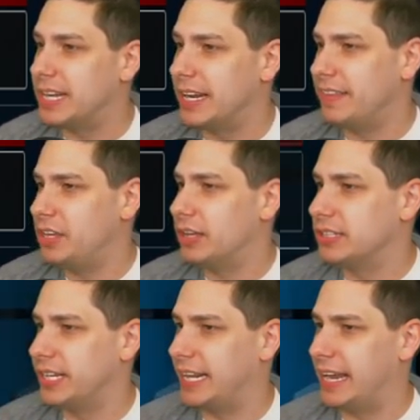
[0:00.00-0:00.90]
And I think you
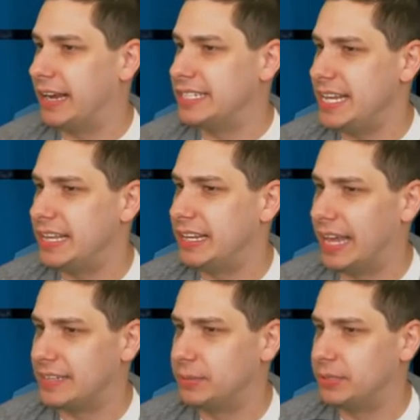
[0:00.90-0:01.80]
also get a guaranteed
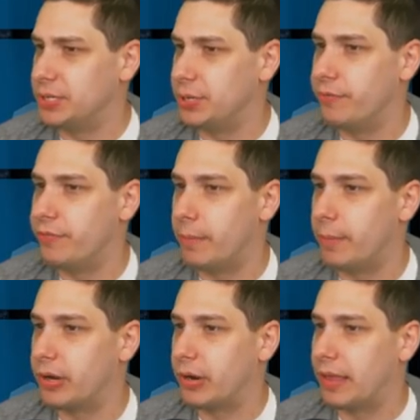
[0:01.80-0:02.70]
collectible too, if I
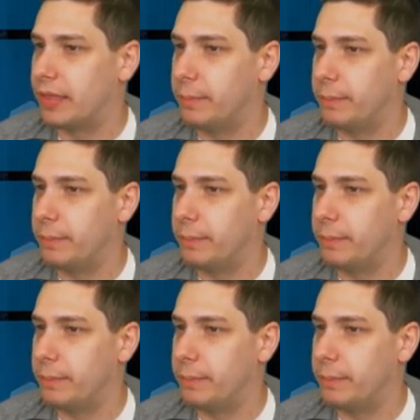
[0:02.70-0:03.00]
remember correctly.